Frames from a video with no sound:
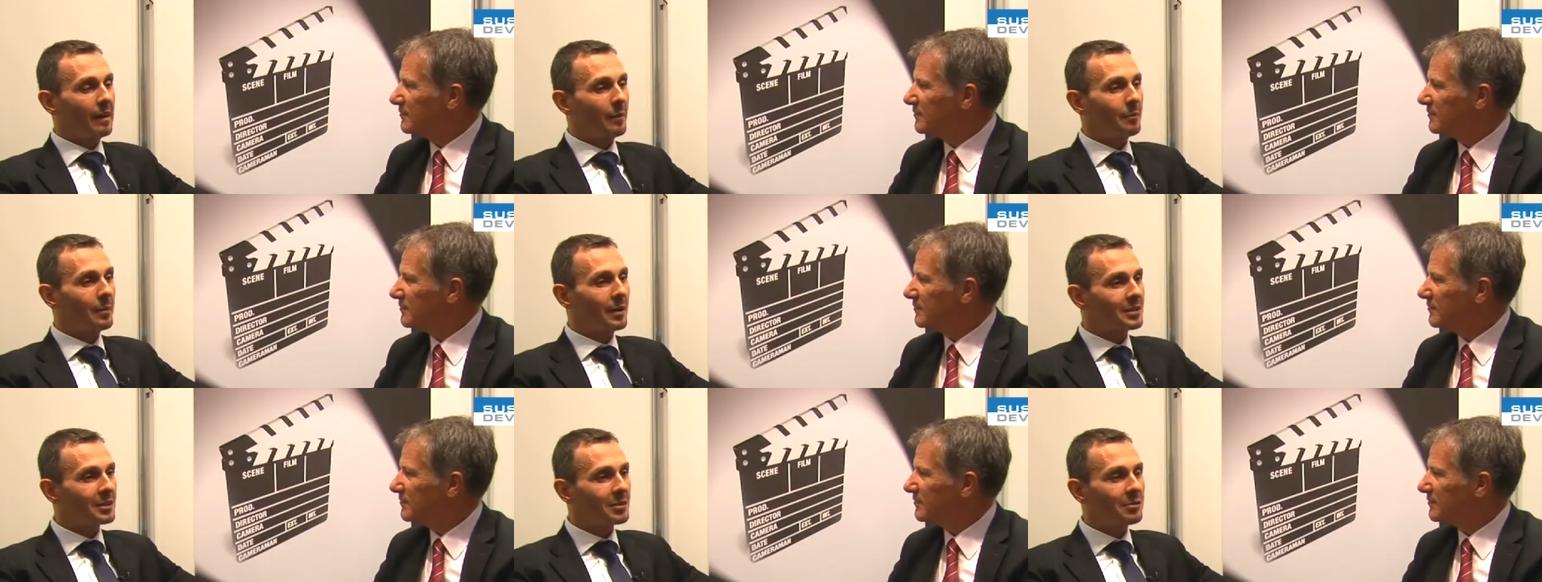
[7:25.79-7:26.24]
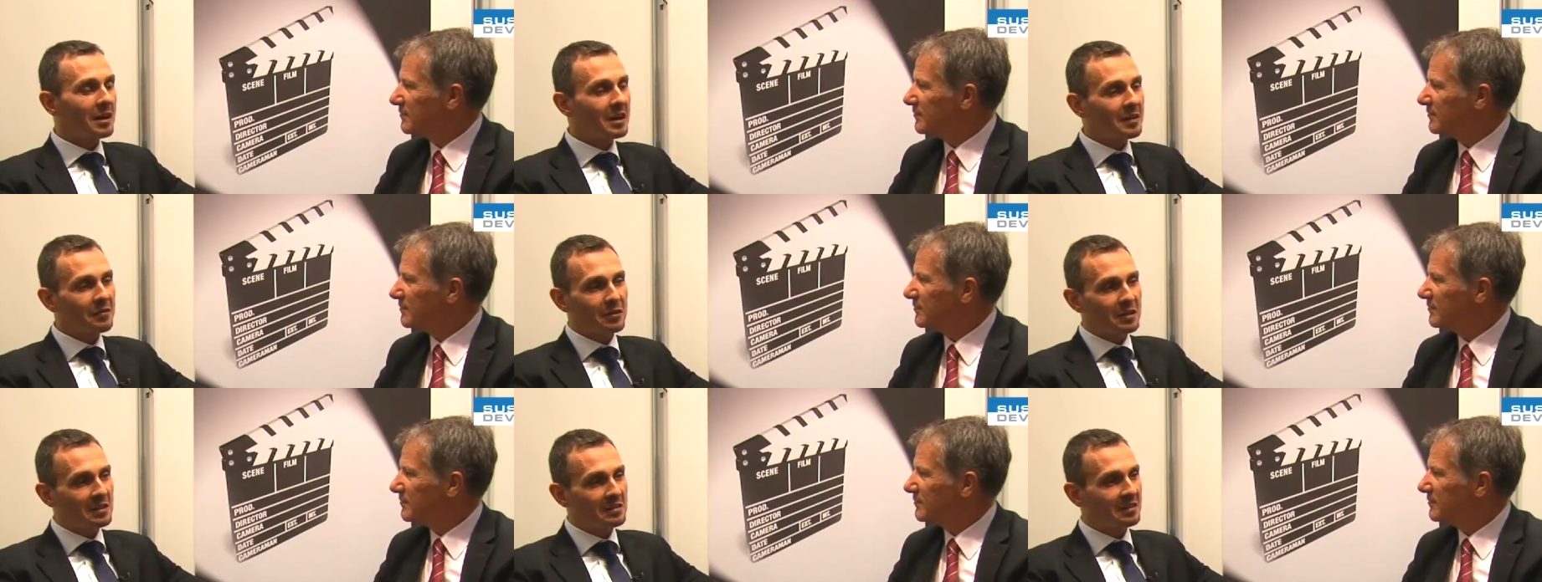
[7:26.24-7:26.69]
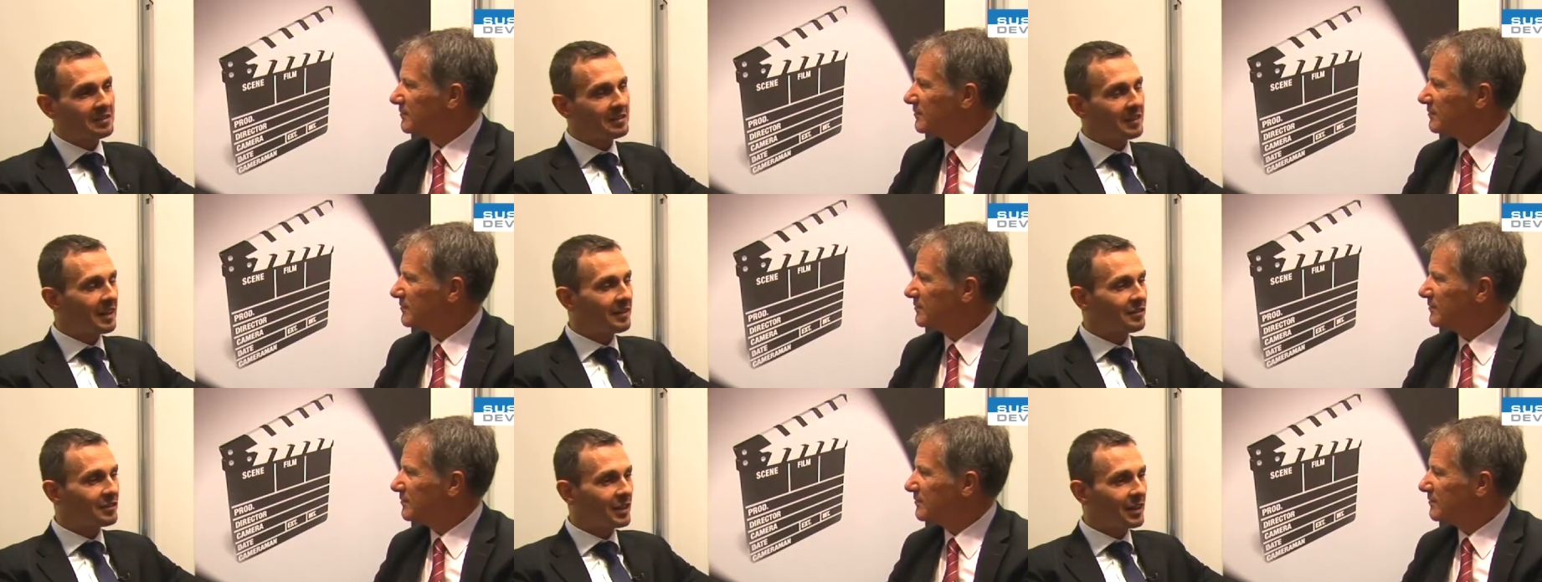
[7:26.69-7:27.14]
Speaker 1: particularly, for instance,
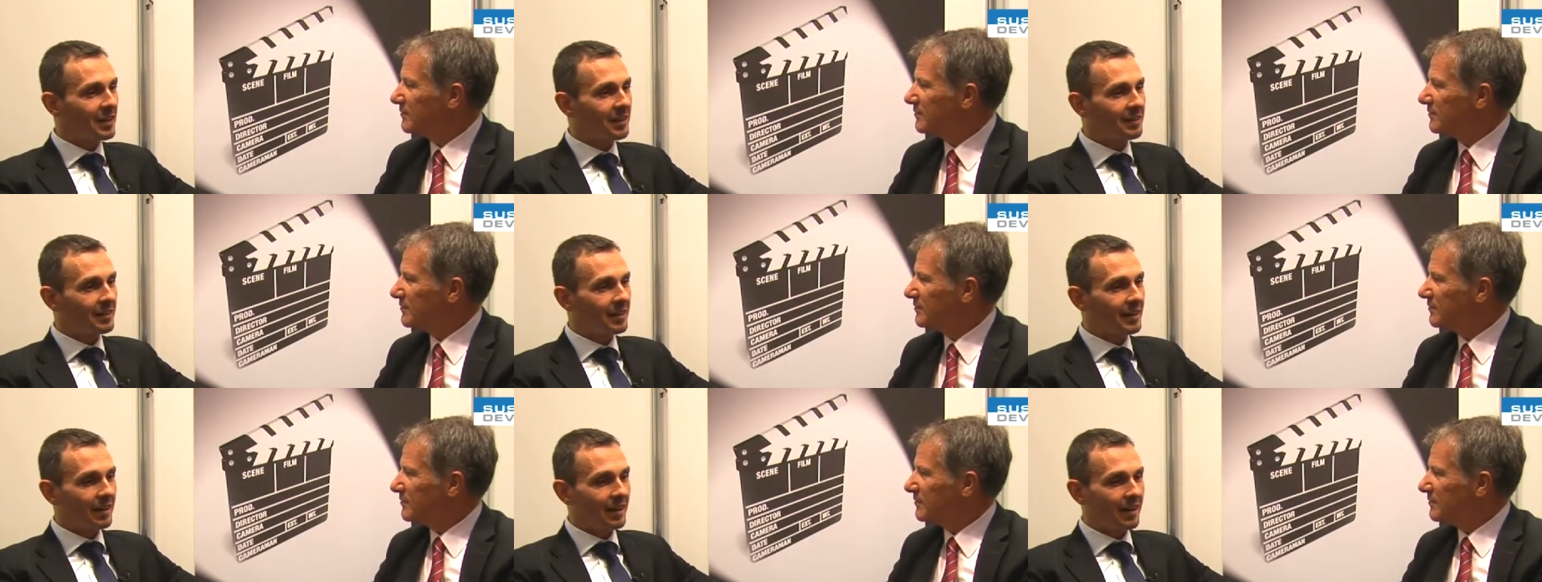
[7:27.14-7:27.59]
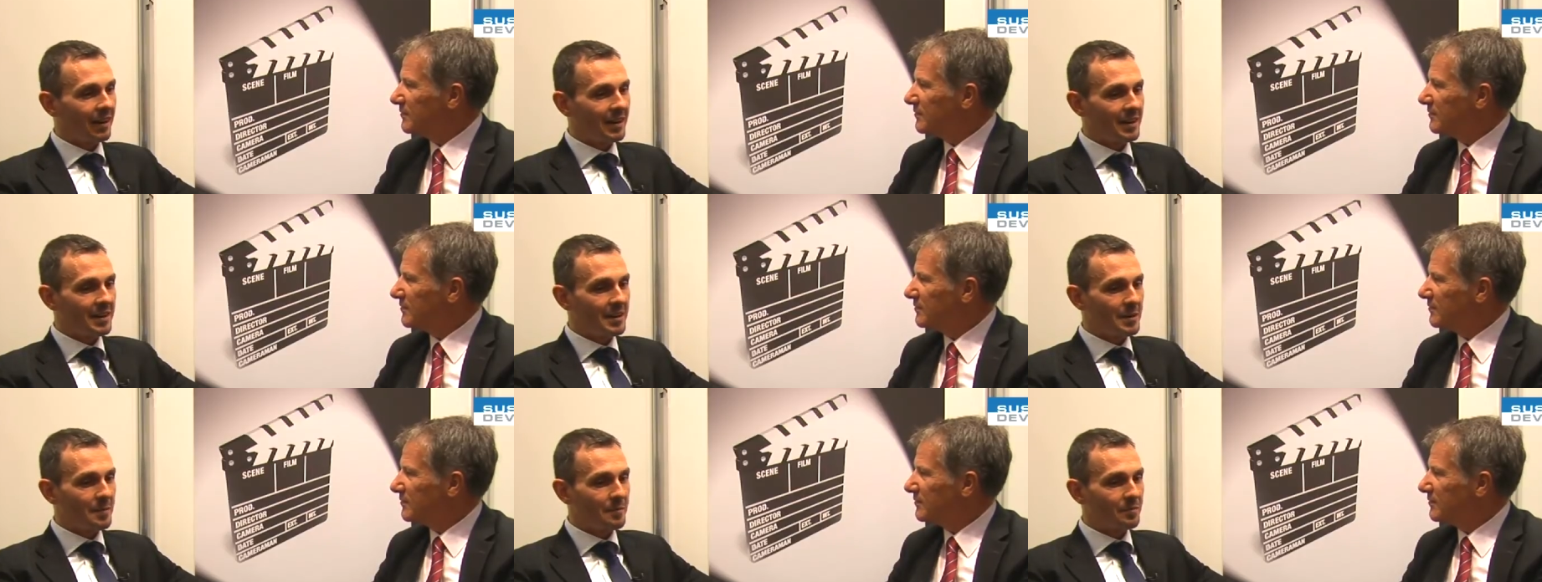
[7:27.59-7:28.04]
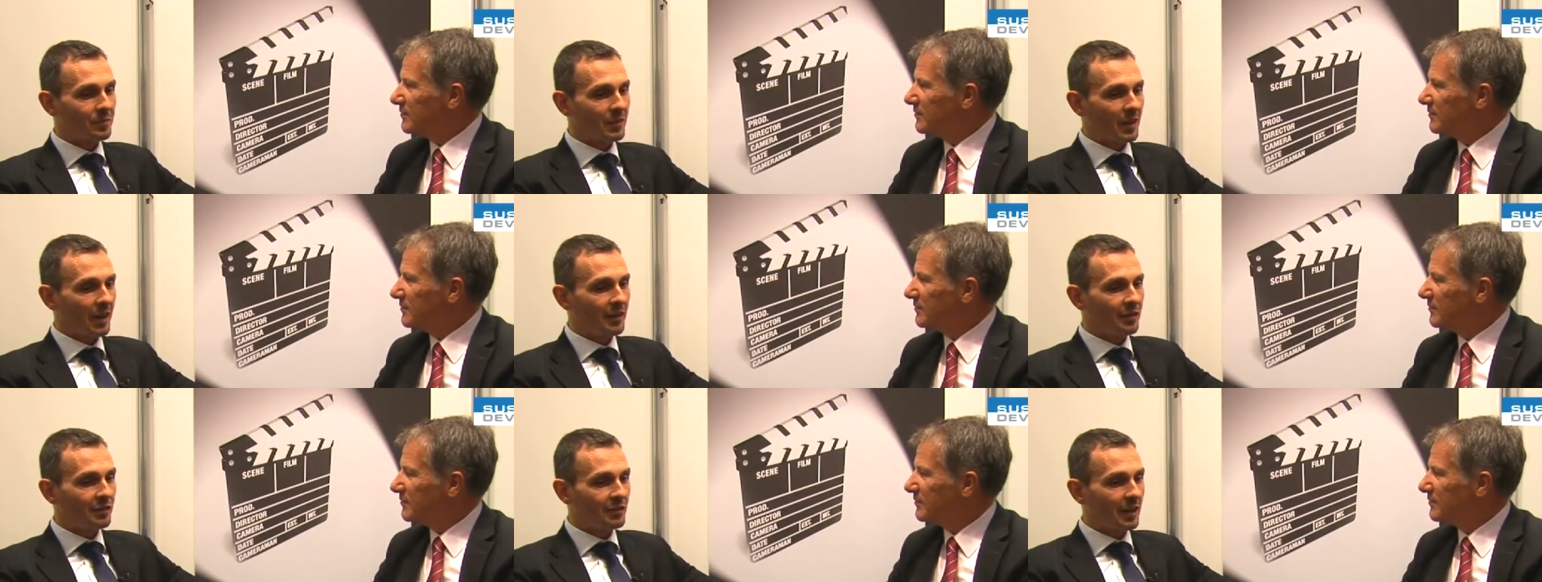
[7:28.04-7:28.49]
last year I,
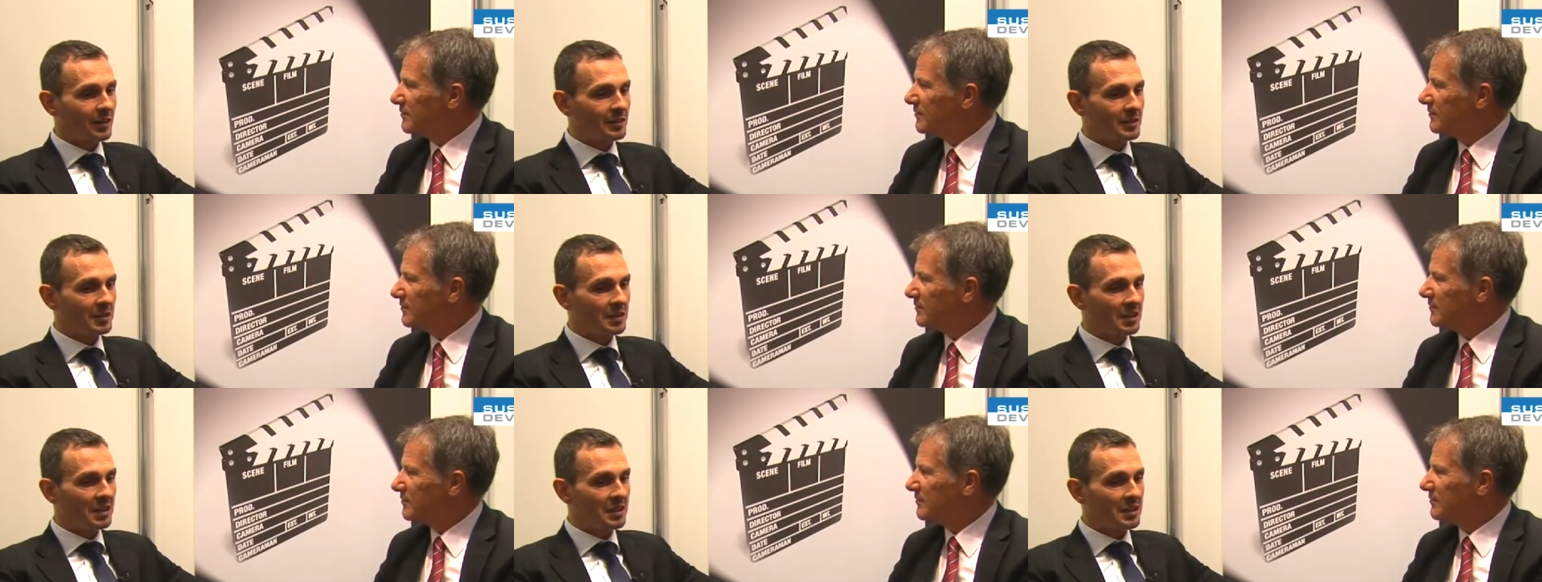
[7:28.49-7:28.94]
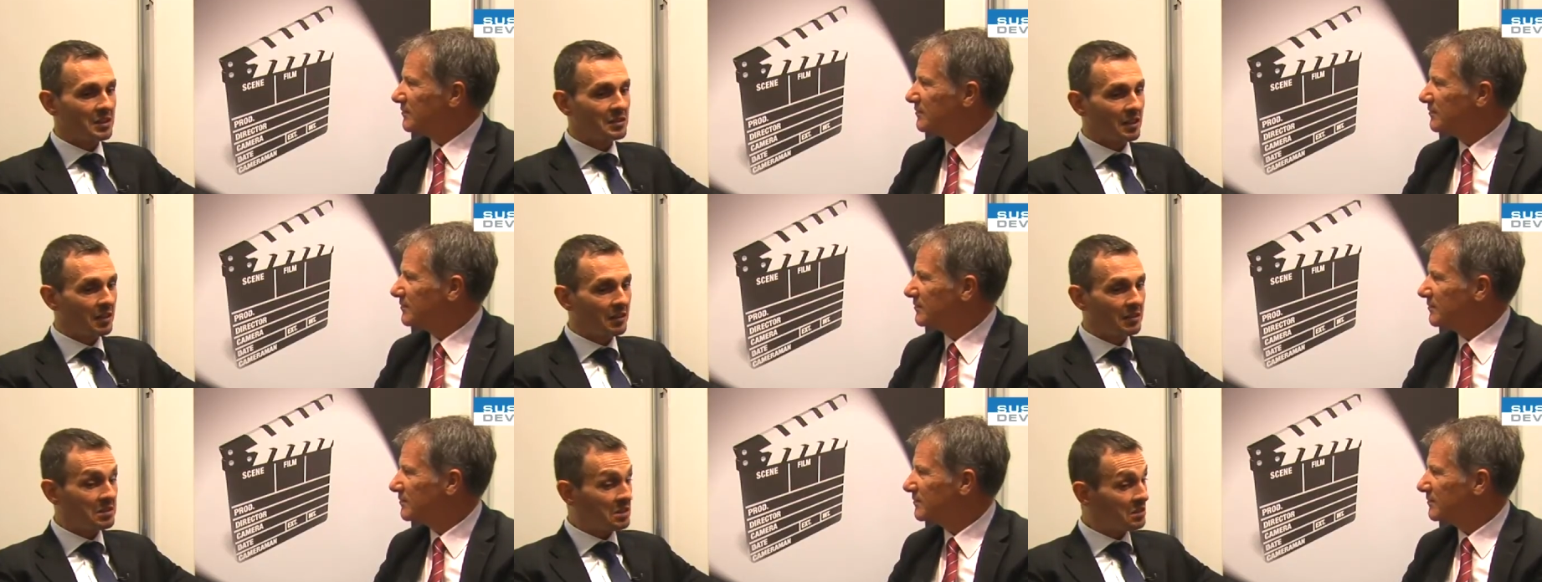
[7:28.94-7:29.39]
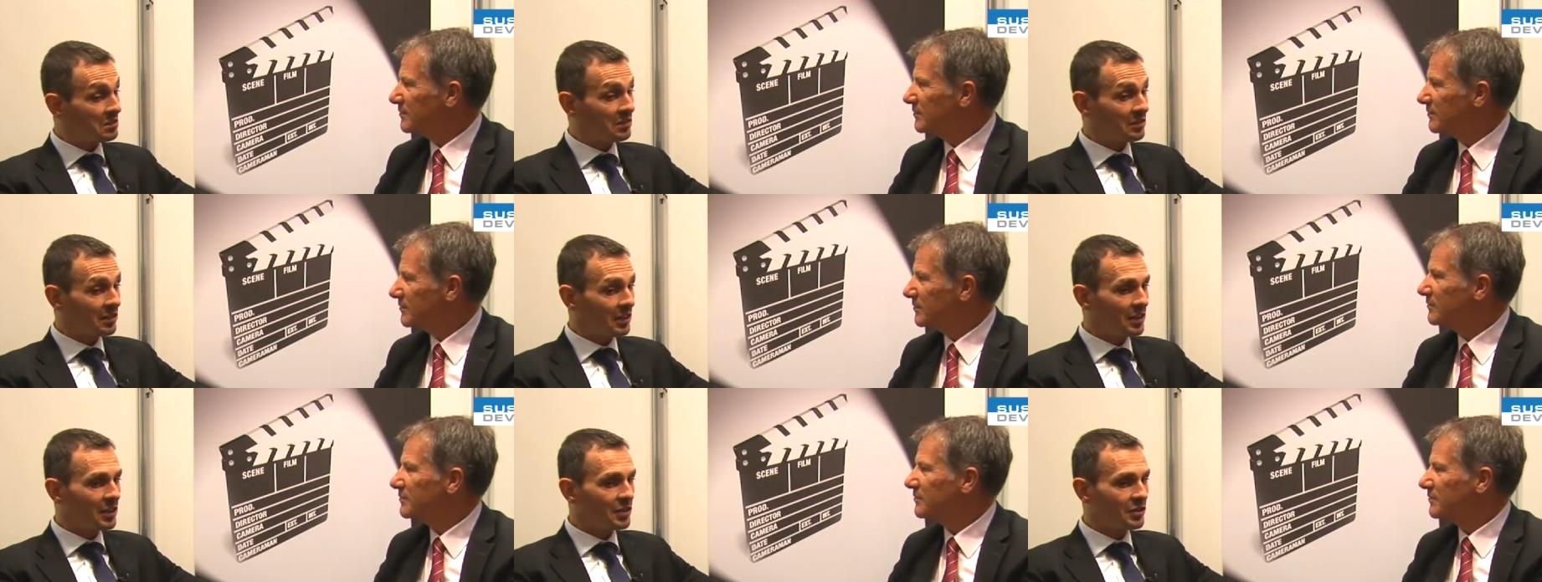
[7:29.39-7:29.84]
I started an, an,
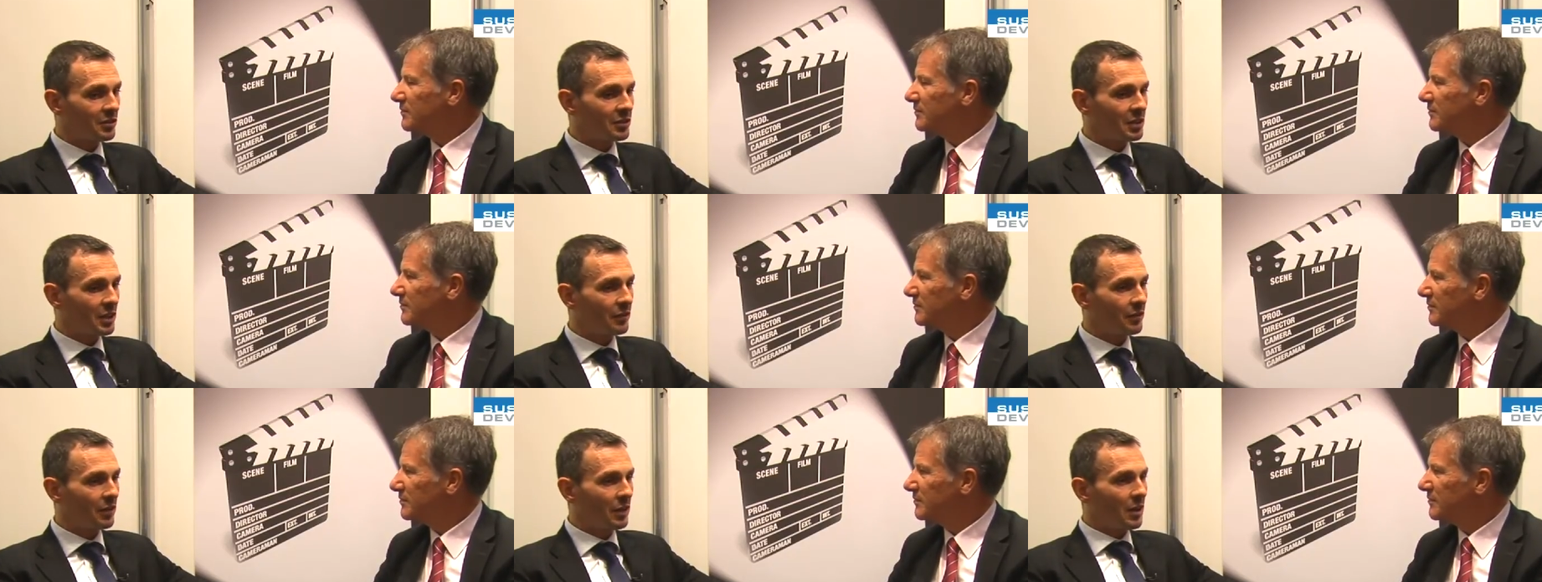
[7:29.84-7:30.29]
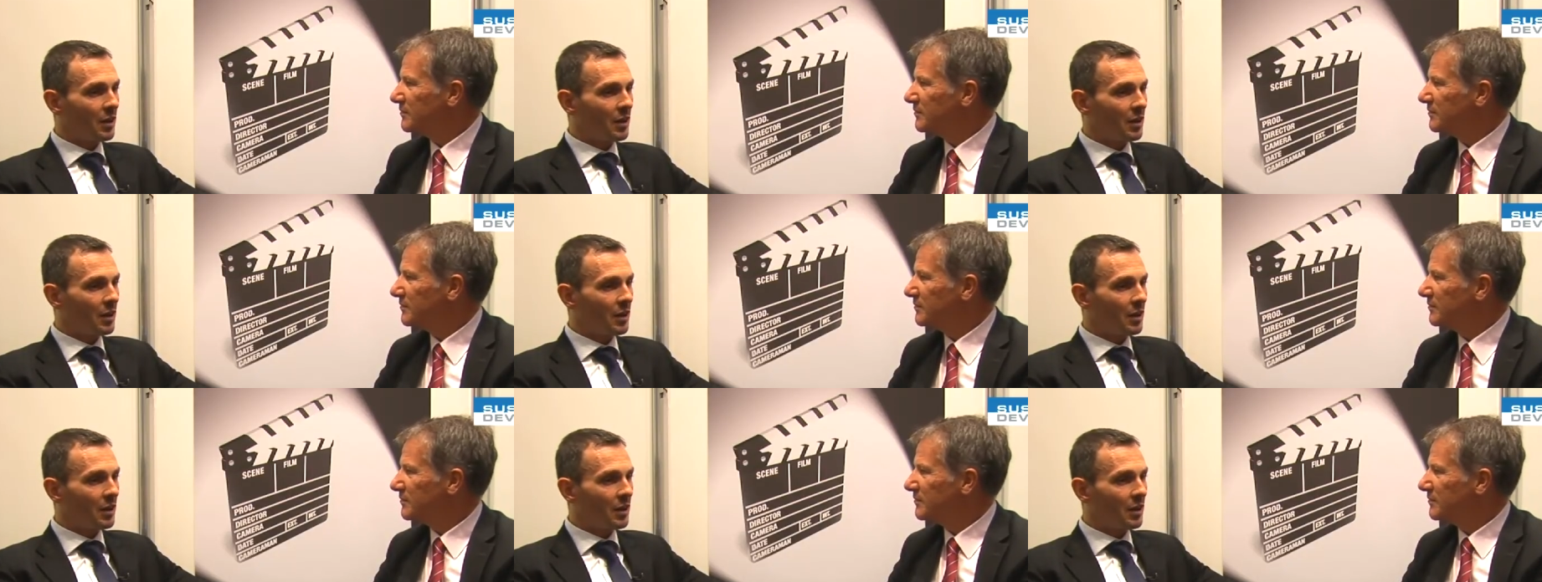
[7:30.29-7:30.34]
interesting initiative